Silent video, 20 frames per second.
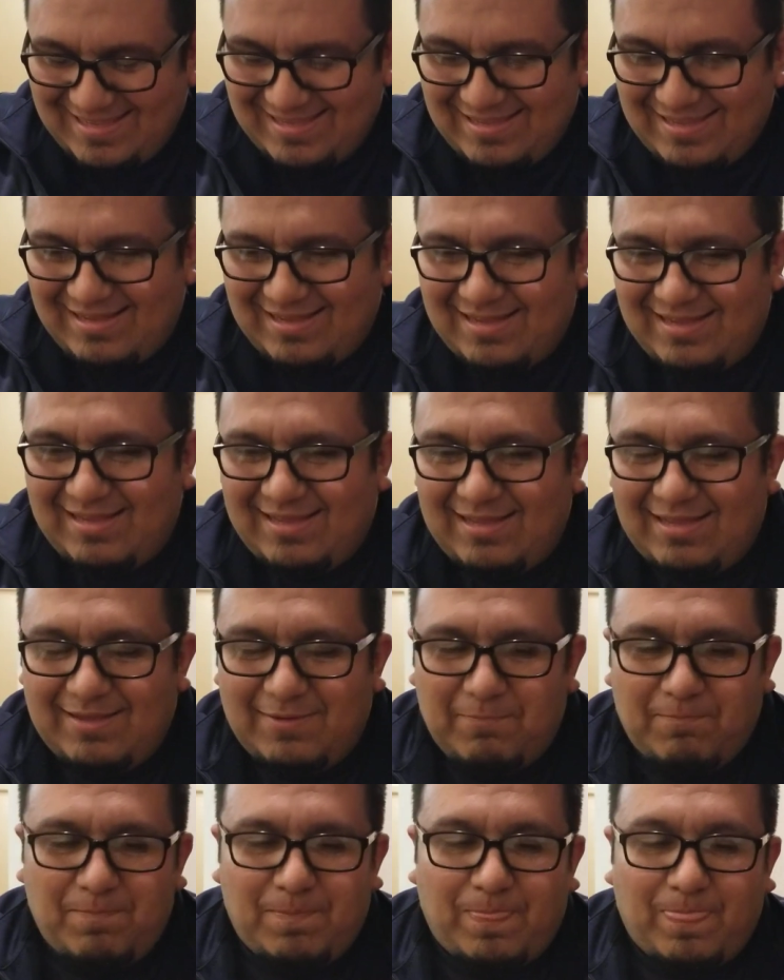
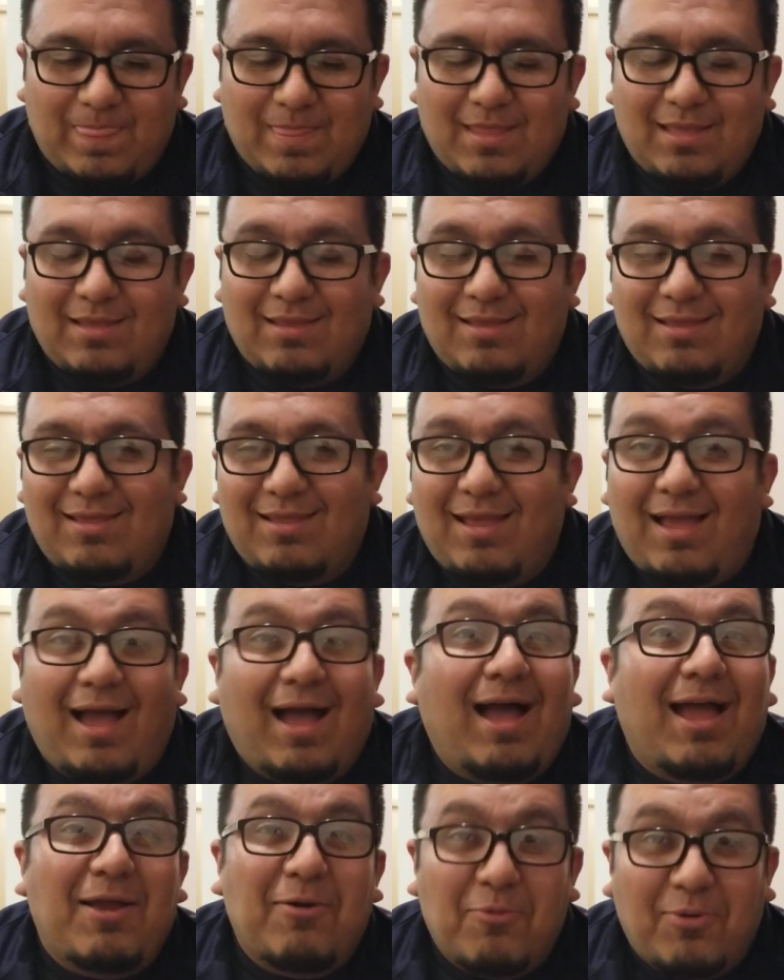I
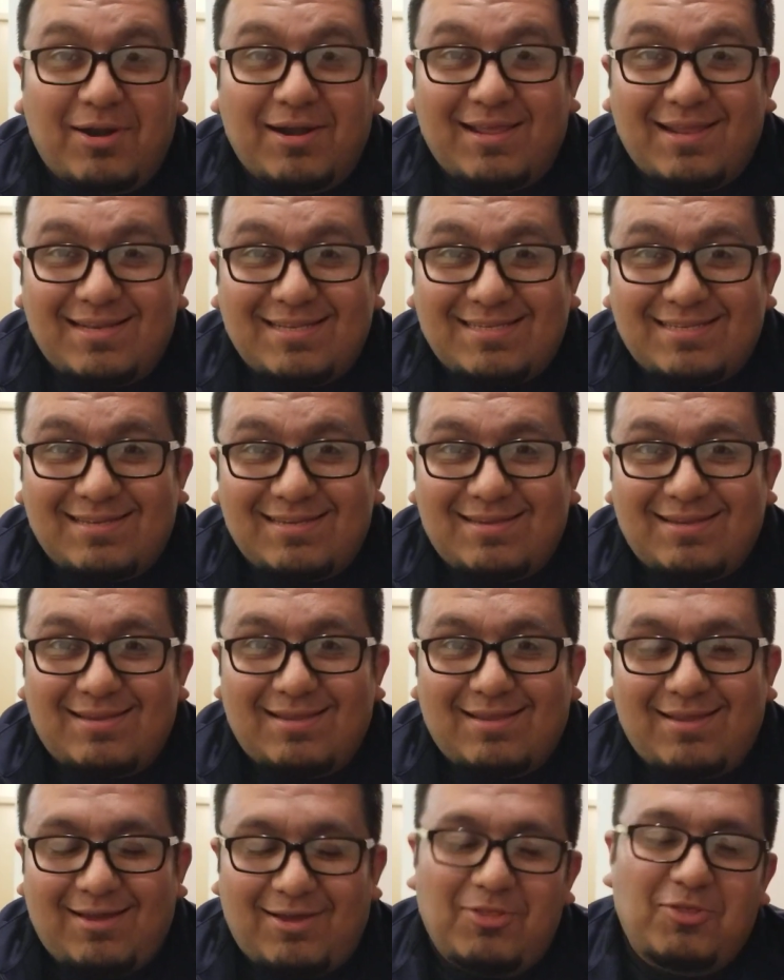wouldn't.
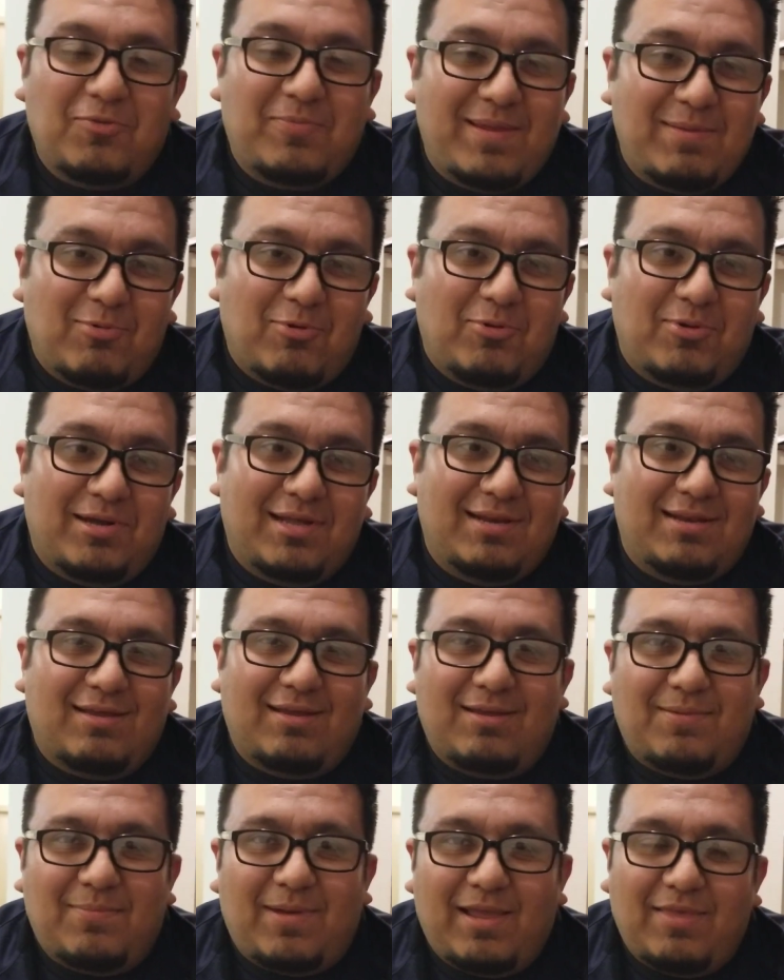Other people would.
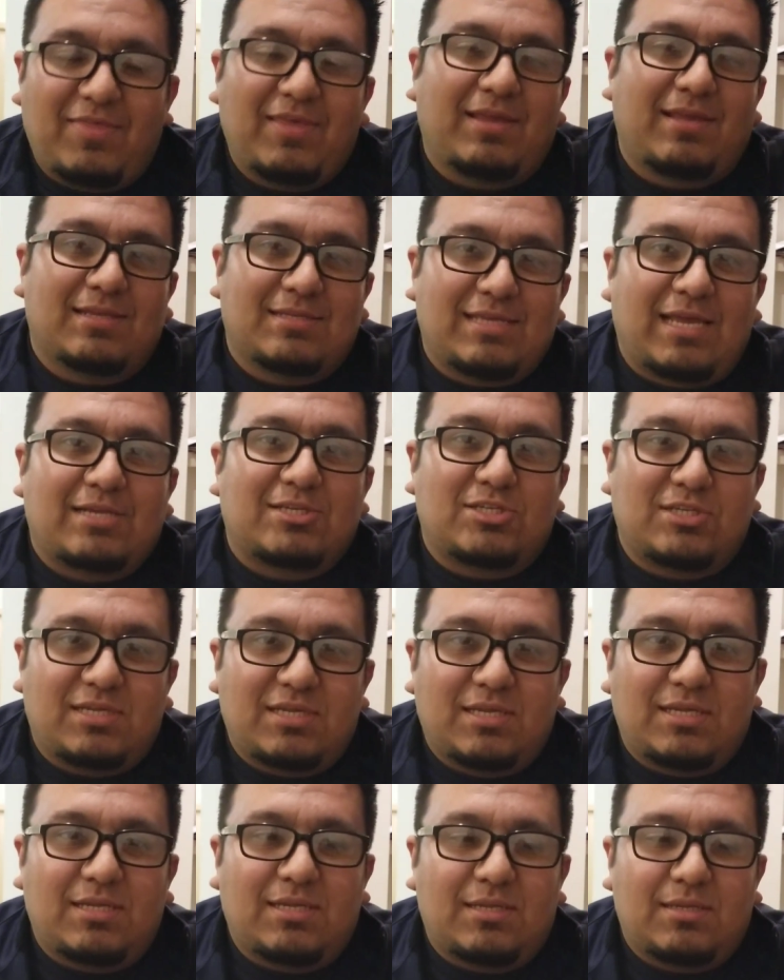I think it's
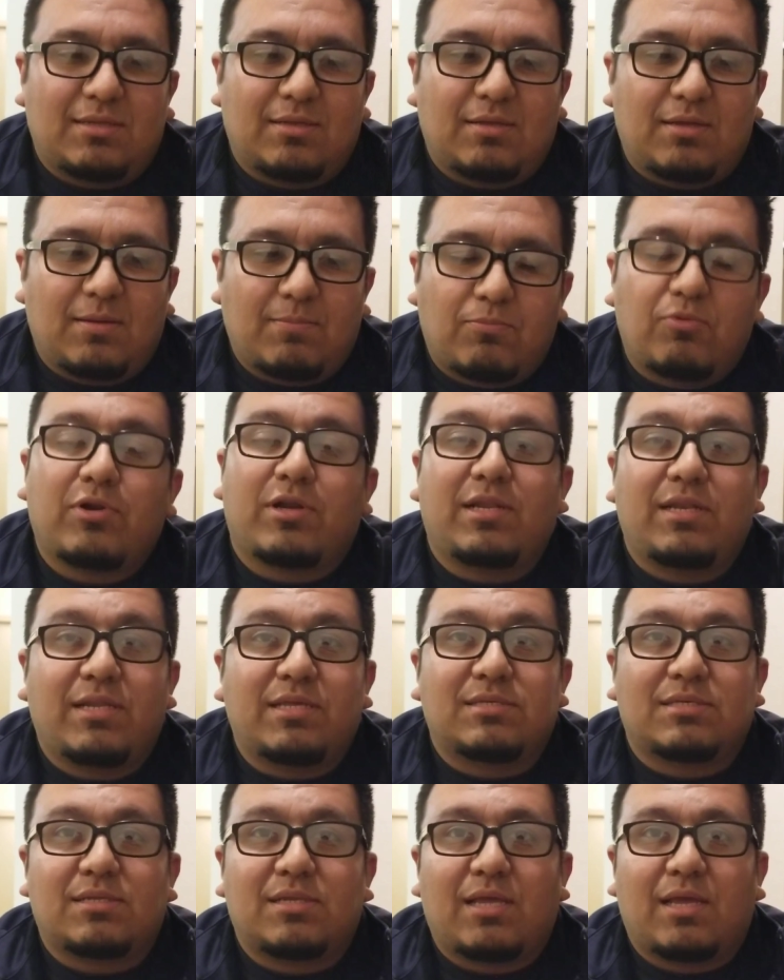actually a pretty
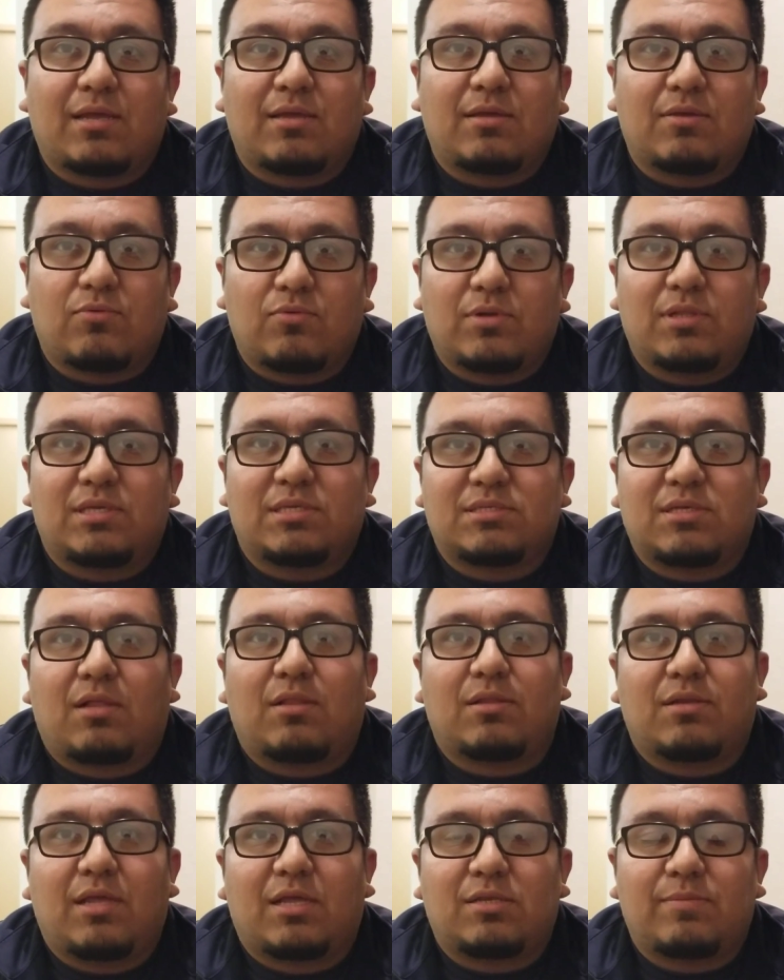decent deck, a really
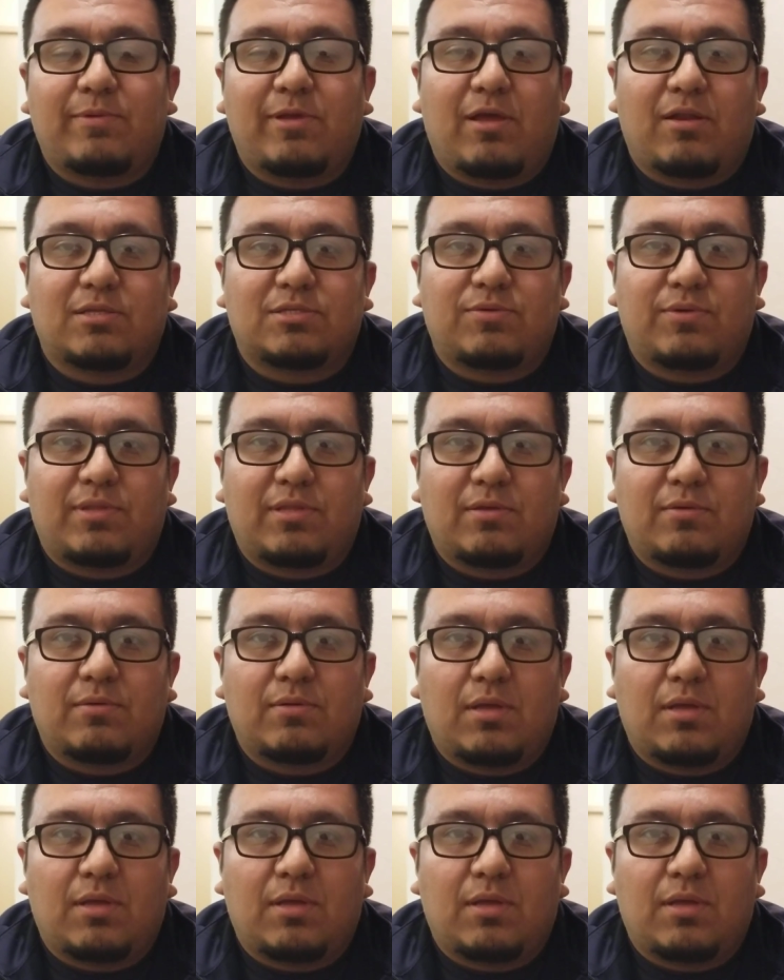solid deck, to be honest with you.